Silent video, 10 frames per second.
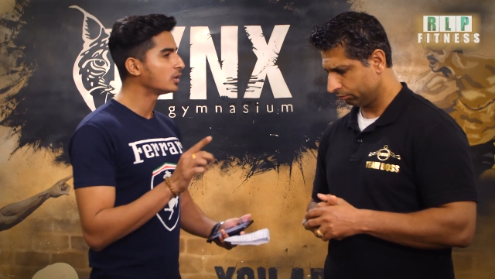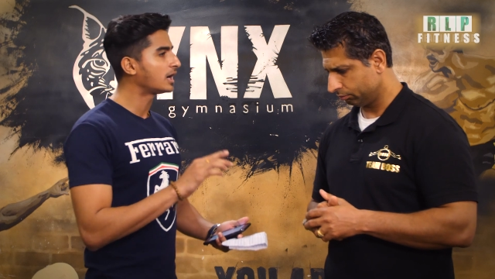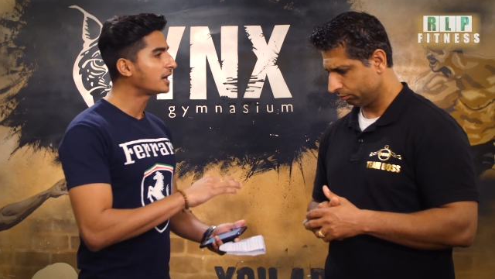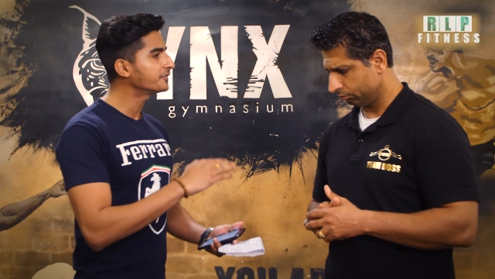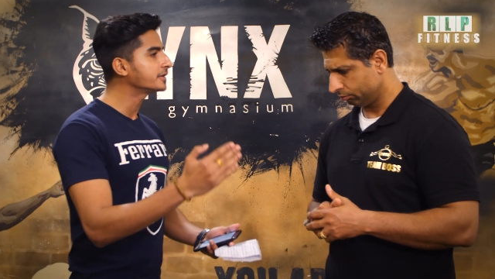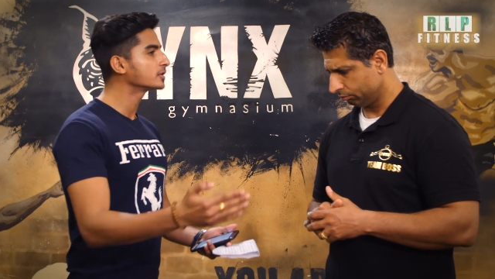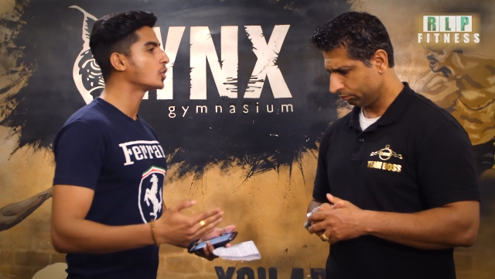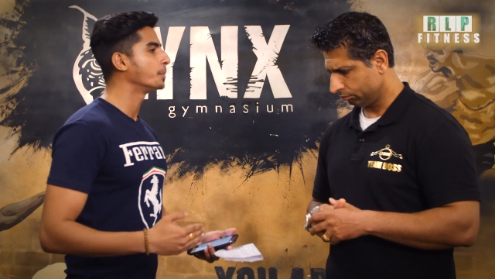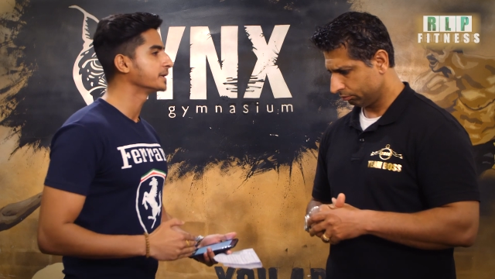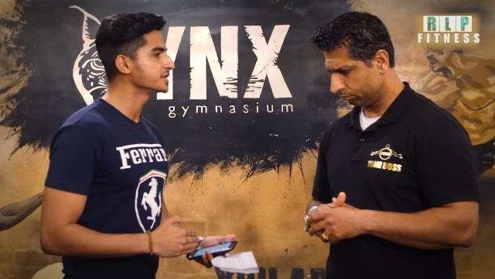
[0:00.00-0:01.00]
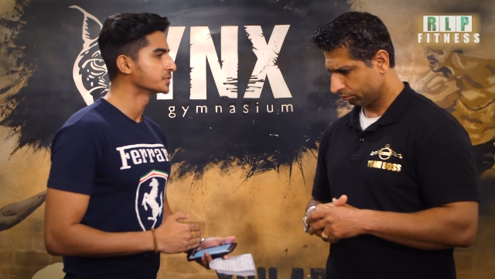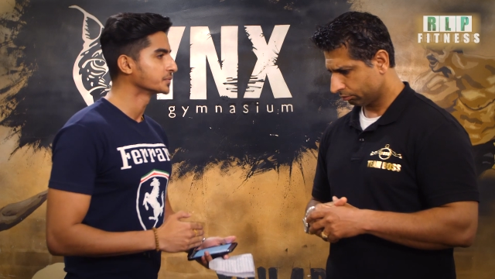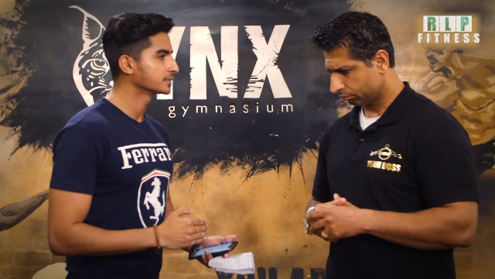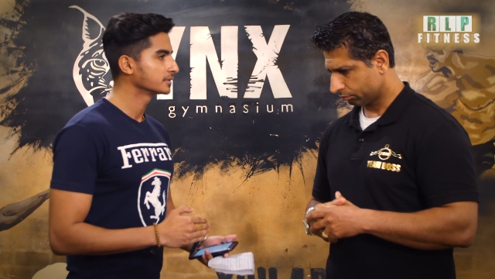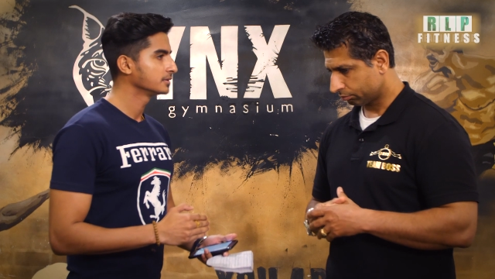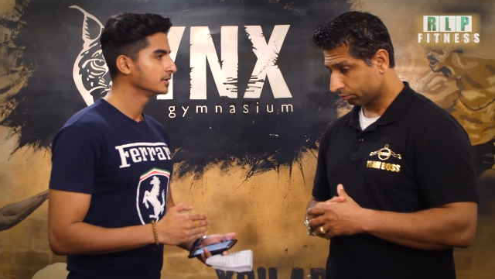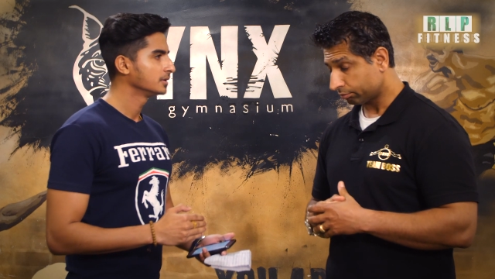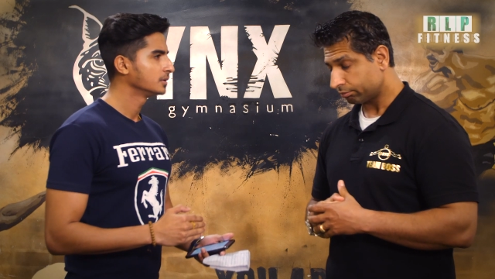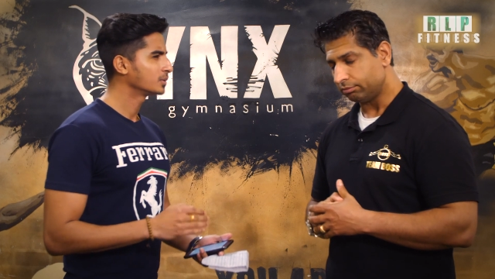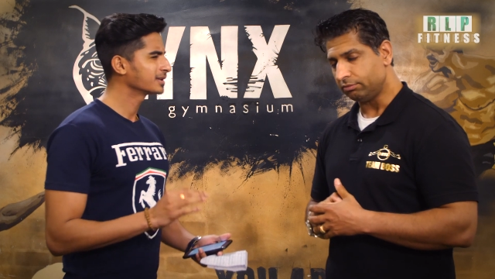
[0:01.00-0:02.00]
Speaker 1: do after a competition?
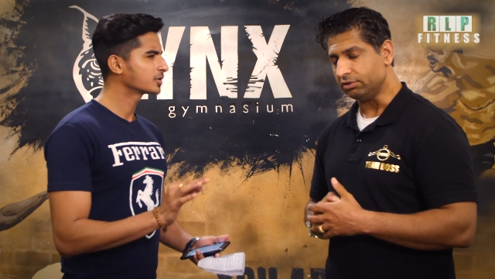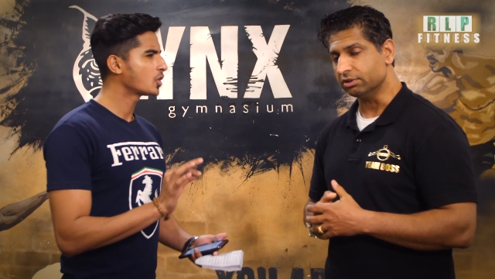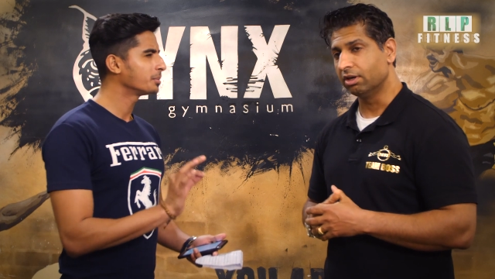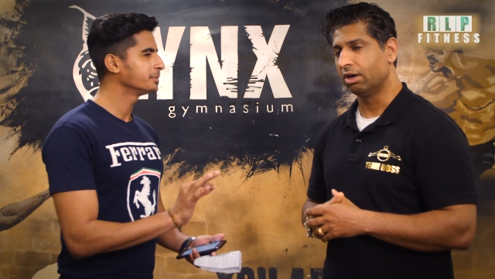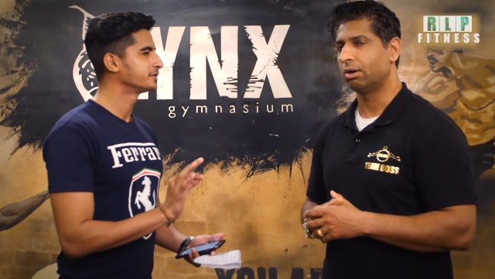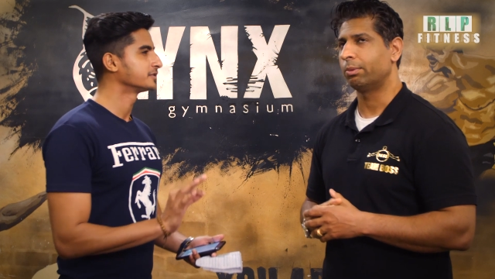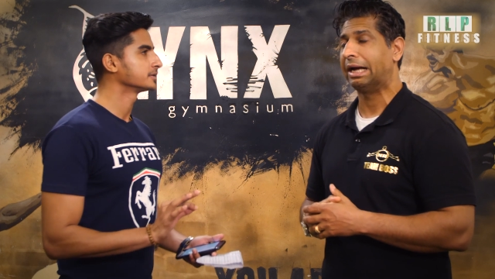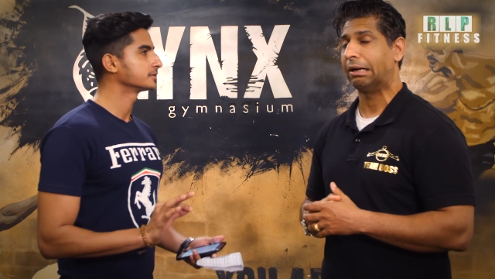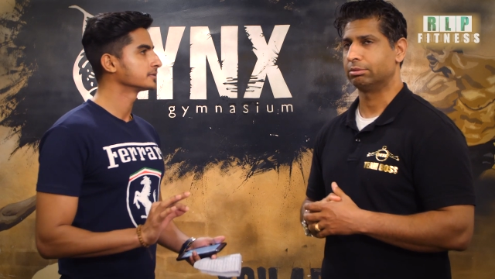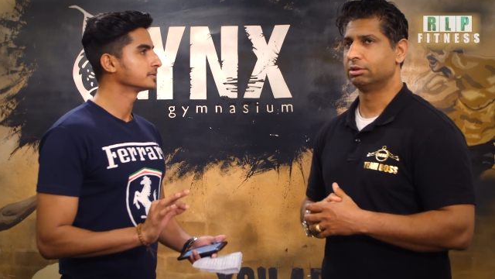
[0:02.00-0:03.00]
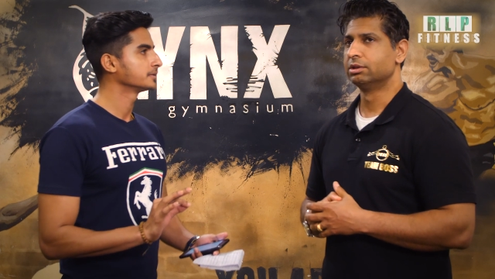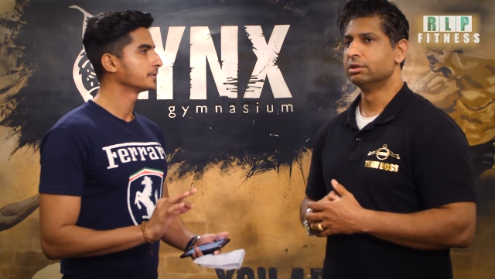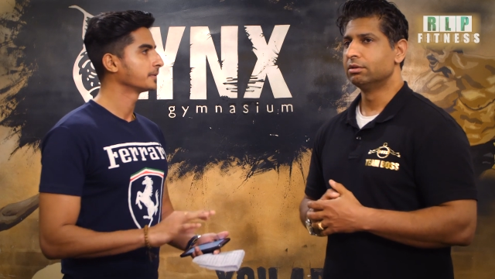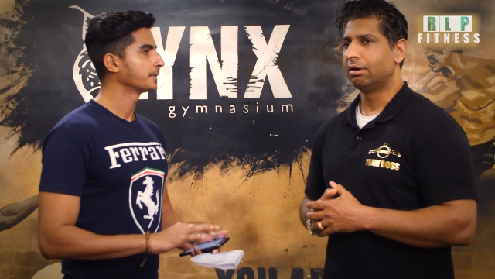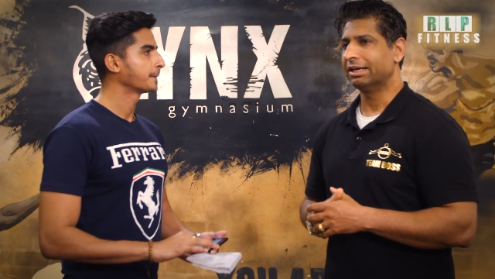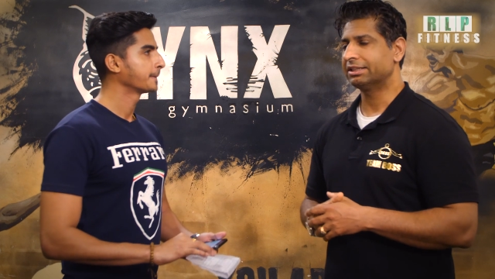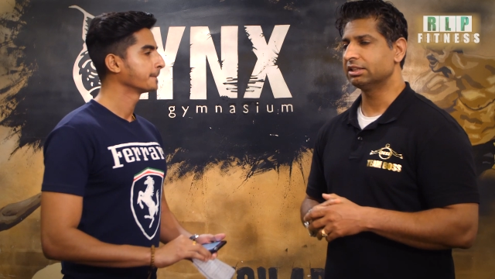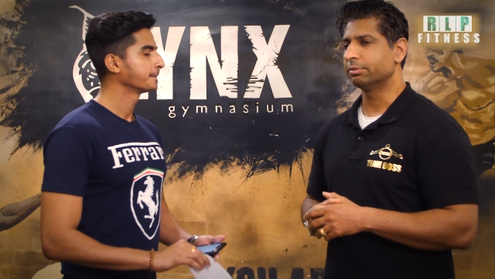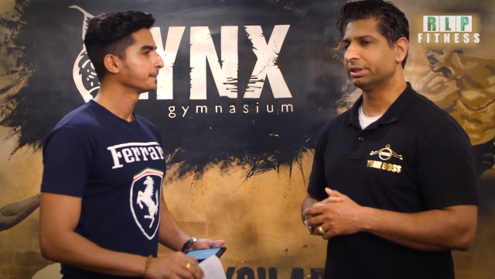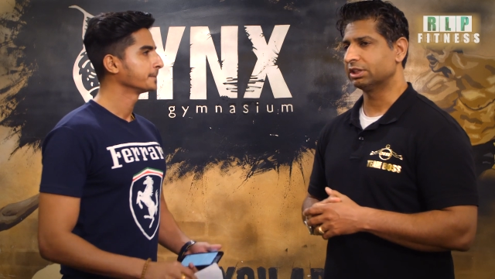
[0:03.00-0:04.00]
What are the common
Speaker 2: mistakes? Oh wow. I
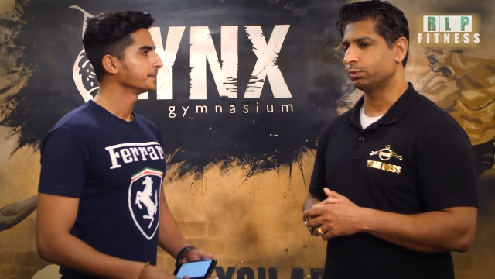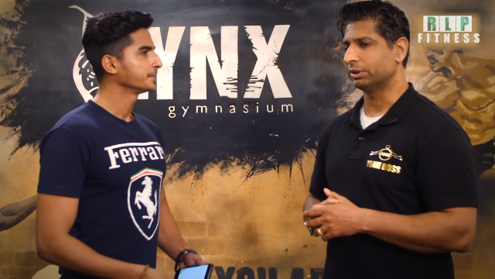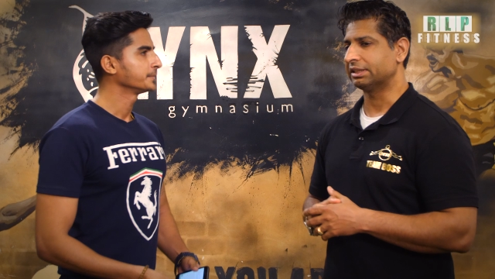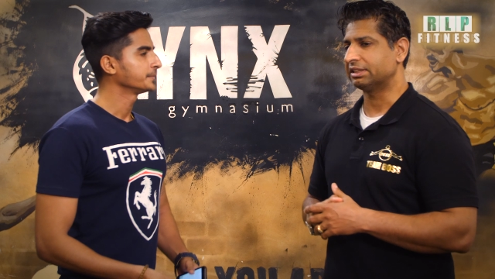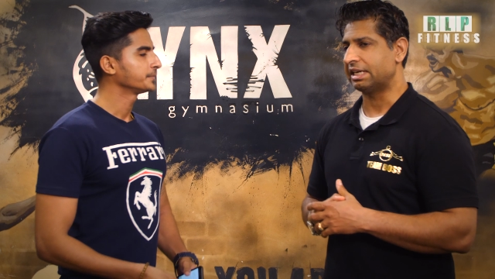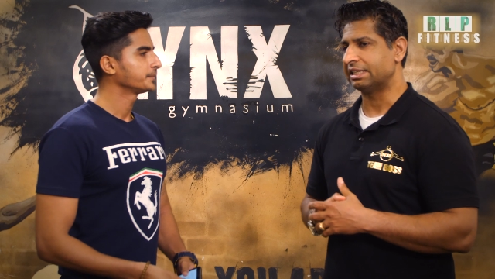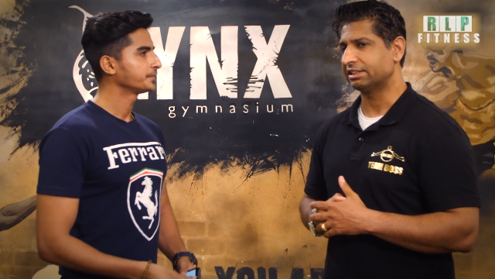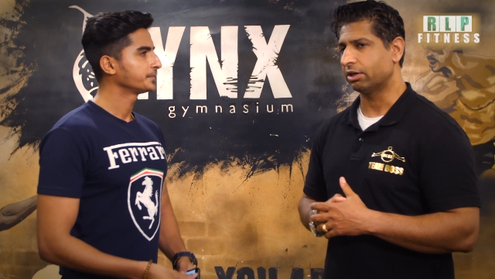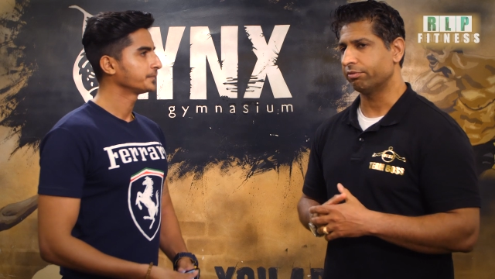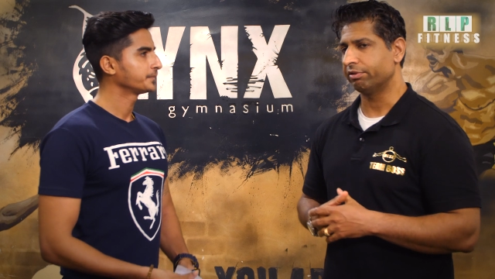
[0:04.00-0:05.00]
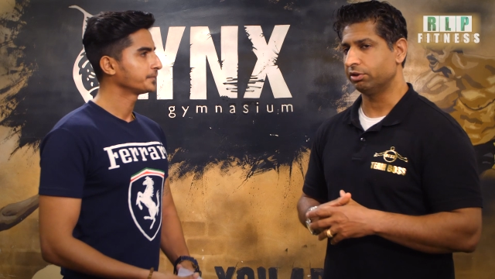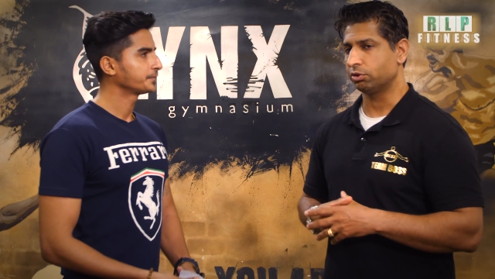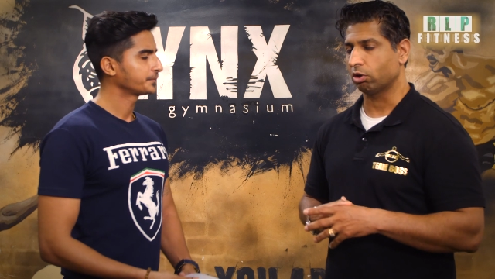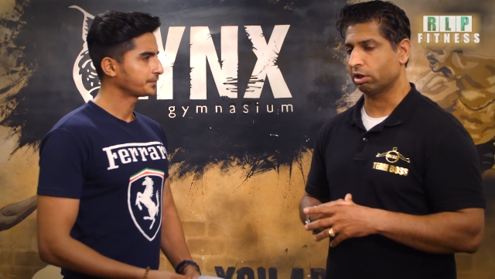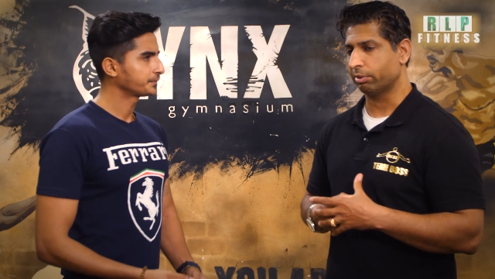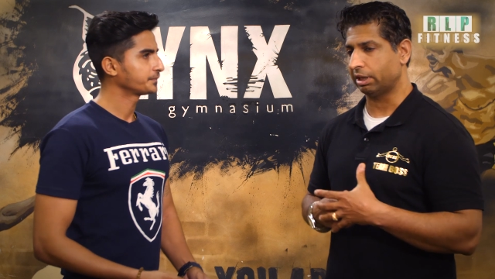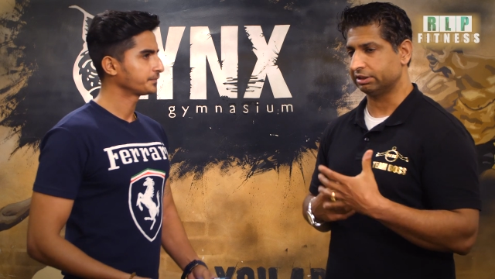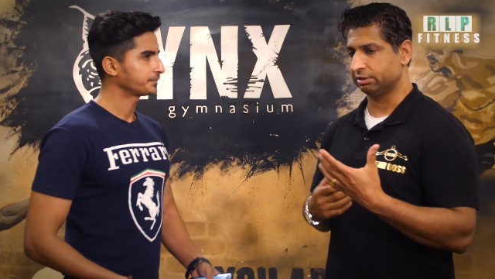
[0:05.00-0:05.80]
think the biggest one that stands out when you're talking about, I